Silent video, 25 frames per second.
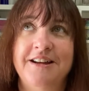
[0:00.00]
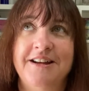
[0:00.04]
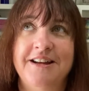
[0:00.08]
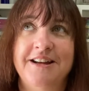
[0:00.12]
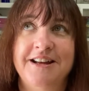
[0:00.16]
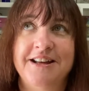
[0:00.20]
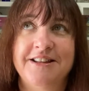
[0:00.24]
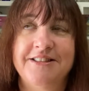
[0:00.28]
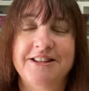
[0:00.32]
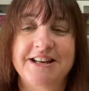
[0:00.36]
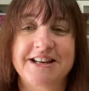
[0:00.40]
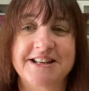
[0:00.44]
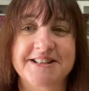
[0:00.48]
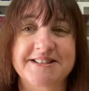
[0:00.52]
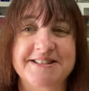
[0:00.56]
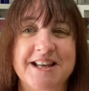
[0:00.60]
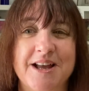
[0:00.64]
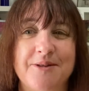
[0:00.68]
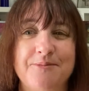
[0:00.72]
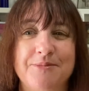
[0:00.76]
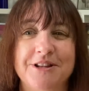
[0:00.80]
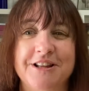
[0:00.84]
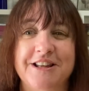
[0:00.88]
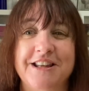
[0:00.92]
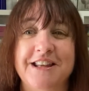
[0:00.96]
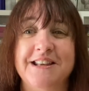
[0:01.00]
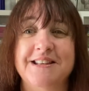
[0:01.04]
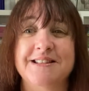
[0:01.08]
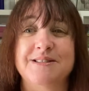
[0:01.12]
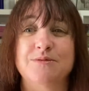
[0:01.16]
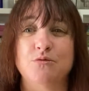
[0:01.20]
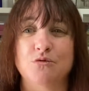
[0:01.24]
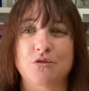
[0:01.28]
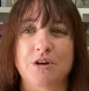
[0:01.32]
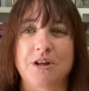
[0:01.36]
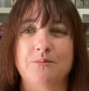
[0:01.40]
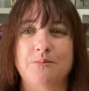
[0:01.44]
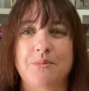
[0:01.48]
in the next couple of years
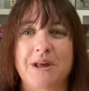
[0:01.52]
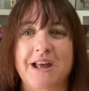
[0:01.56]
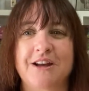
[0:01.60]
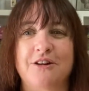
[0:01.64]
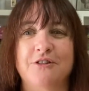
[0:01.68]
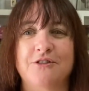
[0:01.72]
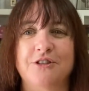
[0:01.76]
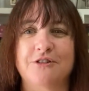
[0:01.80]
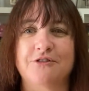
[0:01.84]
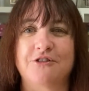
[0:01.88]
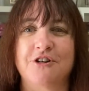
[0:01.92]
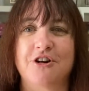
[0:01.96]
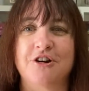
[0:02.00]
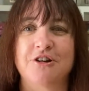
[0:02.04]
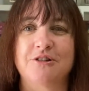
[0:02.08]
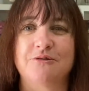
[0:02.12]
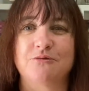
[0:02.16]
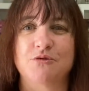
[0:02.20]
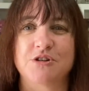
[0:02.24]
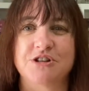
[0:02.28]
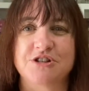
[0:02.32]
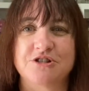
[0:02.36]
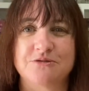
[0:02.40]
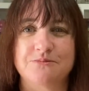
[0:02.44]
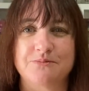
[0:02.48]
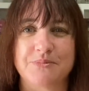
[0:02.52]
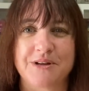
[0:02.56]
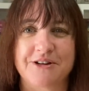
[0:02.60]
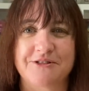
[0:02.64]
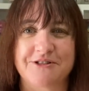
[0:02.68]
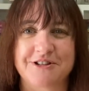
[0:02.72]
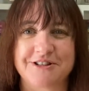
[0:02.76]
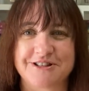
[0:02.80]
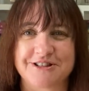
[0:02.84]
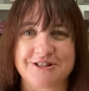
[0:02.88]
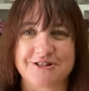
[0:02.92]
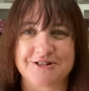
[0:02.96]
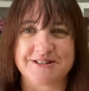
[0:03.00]
we'll get back on the road and we should be able
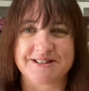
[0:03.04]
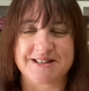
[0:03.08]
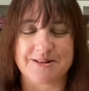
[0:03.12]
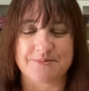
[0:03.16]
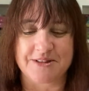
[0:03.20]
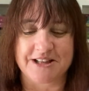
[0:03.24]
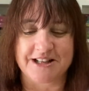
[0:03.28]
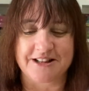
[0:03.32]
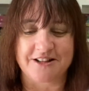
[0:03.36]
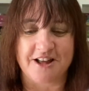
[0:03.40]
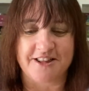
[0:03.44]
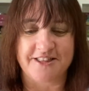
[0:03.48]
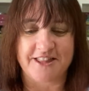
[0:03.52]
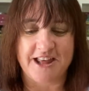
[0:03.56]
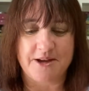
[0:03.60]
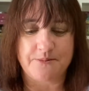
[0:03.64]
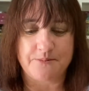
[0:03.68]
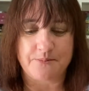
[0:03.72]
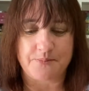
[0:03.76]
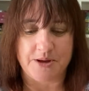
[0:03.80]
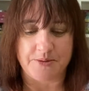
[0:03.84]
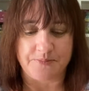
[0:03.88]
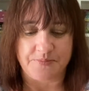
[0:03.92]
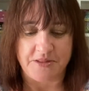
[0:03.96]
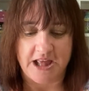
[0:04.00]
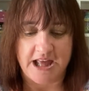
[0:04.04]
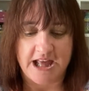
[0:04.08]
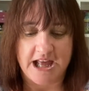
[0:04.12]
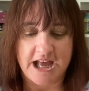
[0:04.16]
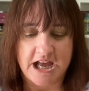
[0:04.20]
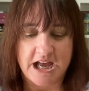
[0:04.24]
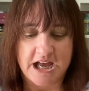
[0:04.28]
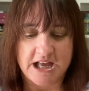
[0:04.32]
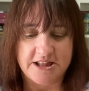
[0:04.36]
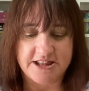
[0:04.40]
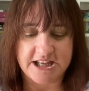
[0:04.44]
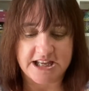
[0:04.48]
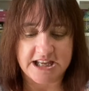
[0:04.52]
to do something like that. But
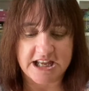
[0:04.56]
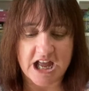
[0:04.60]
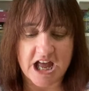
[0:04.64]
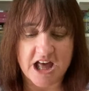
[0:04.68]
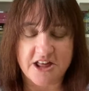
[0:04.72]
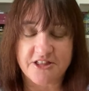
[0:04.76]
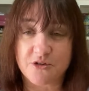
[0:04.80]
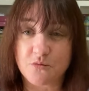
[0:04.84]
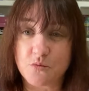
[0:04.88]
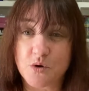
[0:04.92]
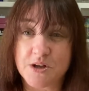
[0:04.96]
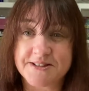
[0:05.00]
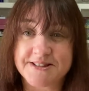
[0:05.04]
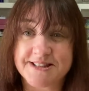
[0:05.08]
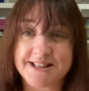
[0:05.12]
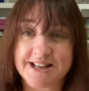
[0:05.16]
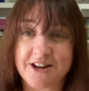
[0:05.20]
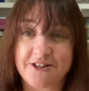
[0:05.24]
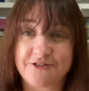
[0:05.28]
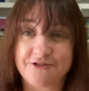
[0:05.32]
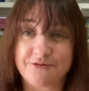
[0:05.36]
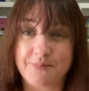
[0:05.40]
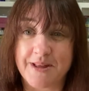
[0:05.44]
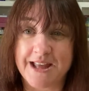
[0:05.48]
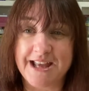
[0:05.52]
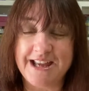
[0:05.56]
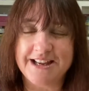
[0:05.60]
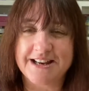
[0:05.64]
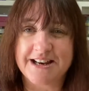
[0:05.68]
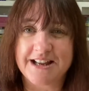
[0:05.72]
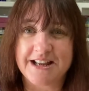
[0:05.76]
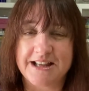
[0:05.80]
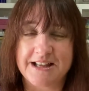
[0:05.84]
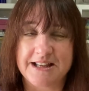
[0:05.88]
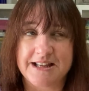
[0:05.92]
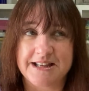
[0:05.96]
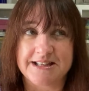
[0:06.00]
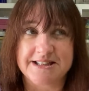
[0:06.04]
the other ones that I've met
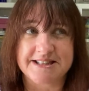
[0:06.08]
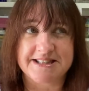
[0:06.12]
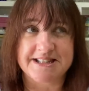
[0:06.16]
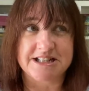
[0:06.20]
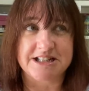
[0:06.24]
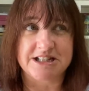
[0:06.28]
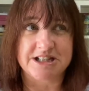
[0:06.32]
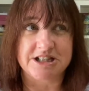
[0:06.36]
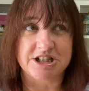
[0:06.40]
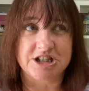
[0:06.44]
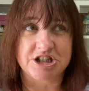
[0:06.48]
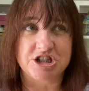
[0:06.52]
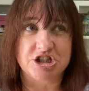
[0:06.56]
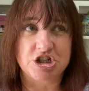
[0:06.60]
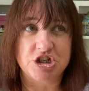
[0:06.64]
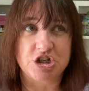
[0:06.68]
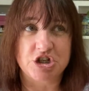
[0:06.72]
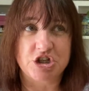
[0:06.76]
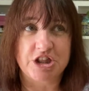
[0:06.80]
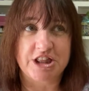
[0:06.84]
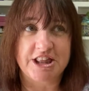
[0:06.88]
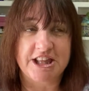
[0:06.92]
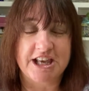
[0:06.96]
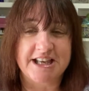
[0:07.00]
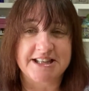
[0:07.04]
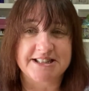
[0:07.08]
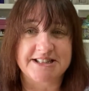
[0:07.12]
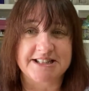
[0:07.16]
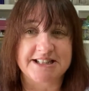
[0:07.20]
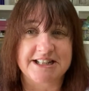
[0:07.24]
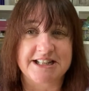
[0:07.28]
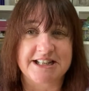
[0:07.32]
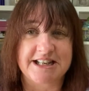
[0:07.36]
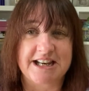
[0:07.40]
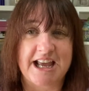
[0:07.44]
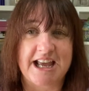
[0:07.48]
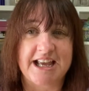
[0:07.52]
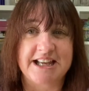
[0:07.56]
is in
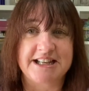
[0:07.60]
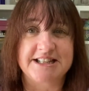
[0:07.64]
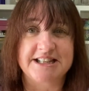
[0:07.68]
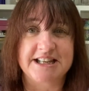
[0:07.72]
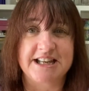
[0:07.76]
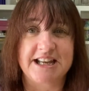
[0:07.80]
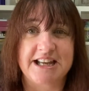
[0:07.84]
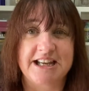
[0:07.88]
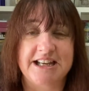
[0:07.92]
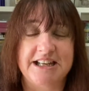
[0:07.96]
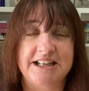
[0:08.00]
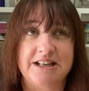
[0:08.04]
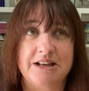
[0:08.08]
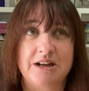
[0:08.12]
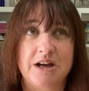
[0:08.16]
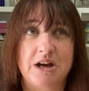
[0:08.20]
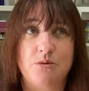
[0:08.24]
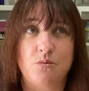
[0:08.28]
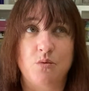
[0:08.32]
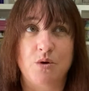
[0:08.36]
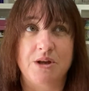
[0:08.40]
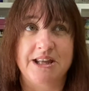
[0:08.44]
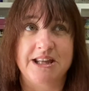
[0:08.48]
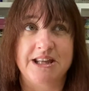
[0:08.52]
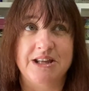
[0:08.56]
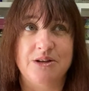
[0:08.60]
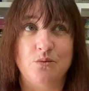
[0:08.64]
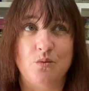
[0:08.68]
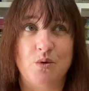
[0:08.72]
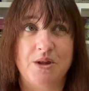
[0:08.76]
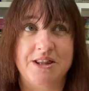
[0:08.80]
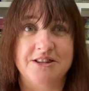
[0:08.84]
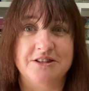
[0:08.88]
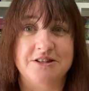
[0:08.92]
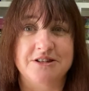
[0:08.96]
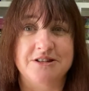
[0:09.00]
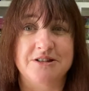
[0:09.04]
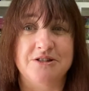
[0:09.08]
2018 we
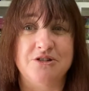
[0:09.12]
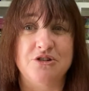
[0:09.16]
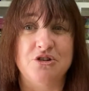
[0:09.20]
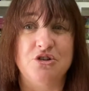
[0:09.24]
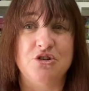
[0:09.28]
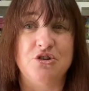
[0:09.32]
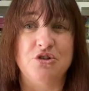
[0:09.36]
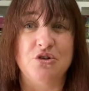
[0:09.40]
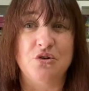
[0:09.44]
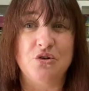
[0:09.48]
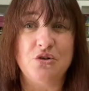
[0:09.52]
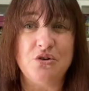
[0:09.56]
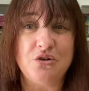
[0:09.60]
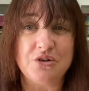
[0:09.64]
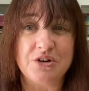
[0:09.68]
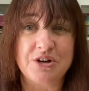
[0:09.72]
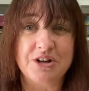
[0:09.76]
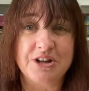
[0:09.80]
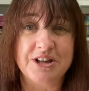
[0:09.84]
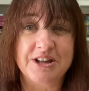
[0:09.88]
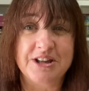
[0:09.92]
went to New York,